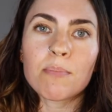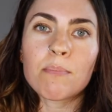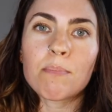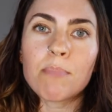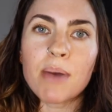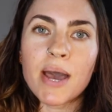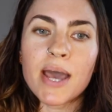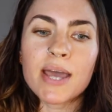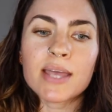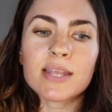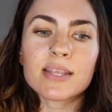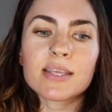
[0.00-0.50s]

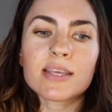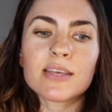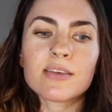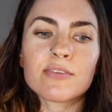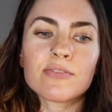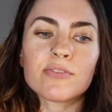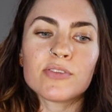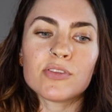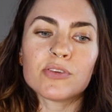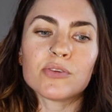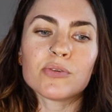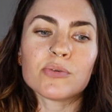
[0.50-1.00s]
But if
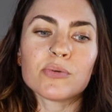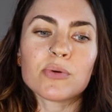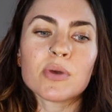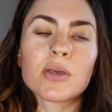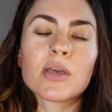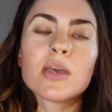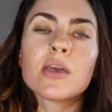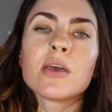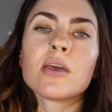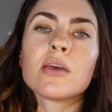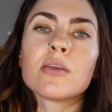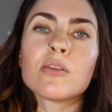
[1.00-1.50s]
you
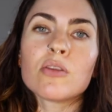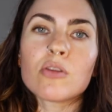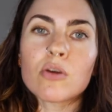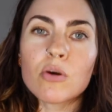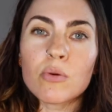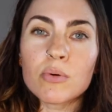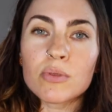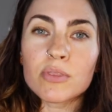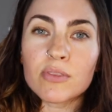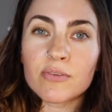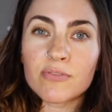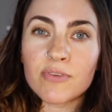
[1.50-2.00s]
know
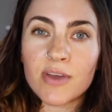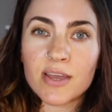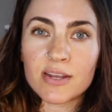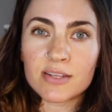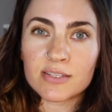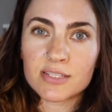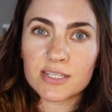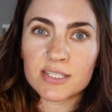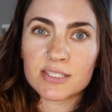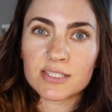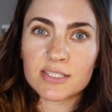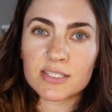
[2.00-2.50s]
what the final
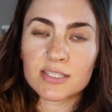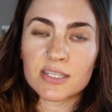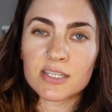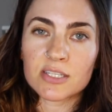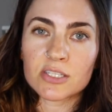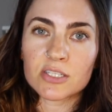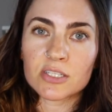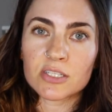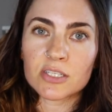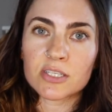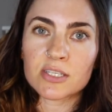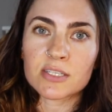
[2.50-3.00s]

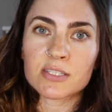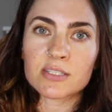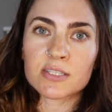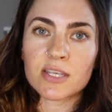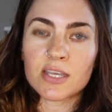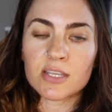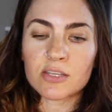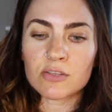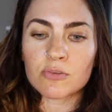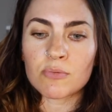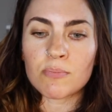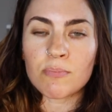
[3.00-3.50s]
destination is
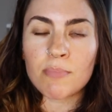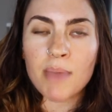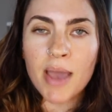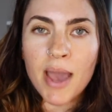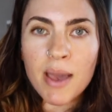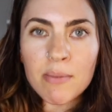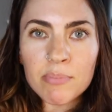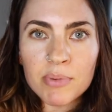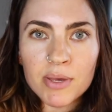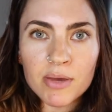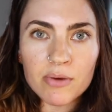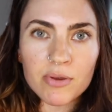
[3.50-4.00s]
and you
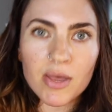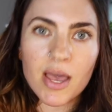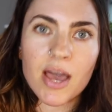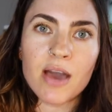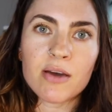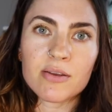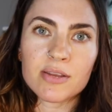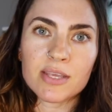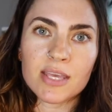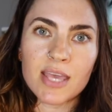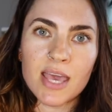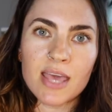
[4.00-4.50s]
map out
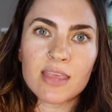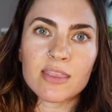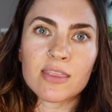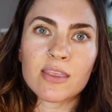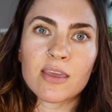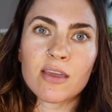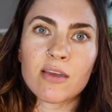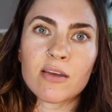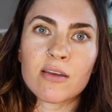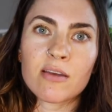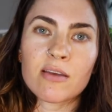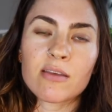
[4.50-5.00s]
how to get
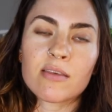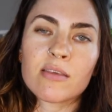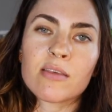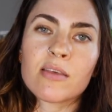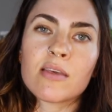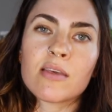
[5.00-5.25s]
there,